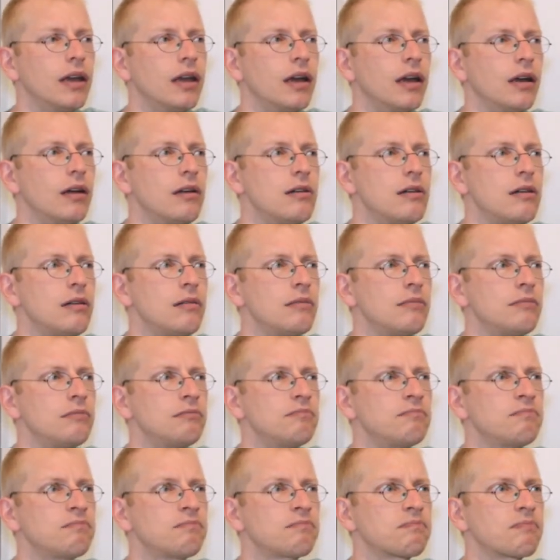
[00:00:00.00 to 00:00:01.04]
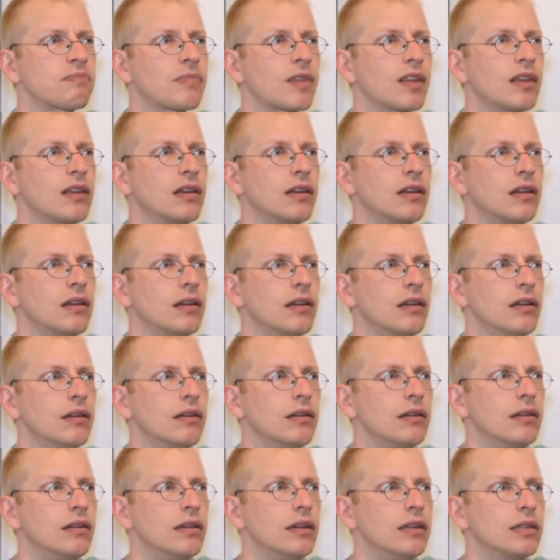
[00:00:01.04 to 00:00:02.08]
It
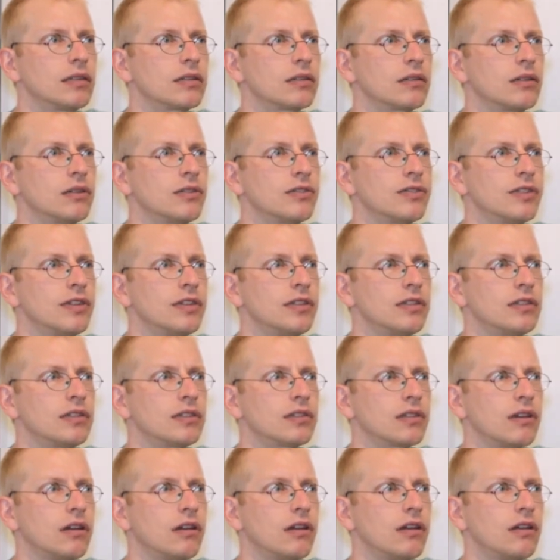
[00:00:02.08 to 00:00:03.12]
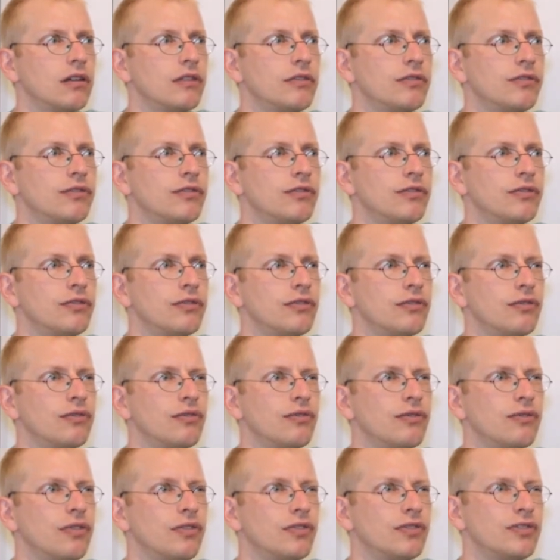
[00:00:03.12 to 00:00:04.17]
consists of
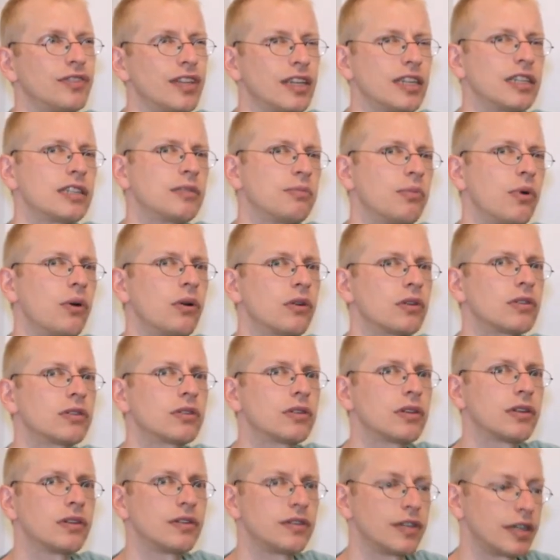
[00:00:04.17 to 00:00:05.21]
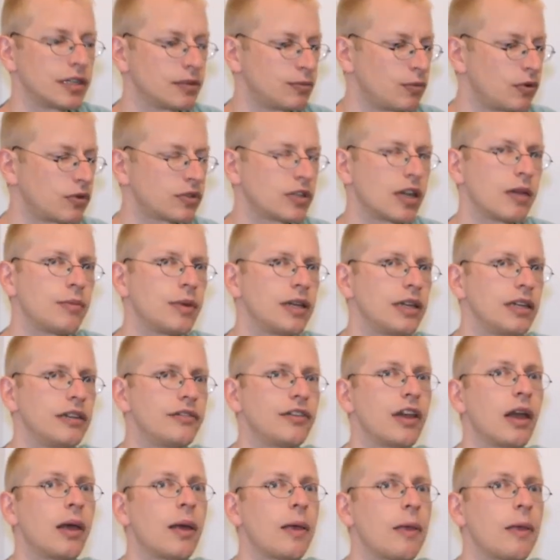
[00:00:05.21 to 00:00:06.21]
six books I believe,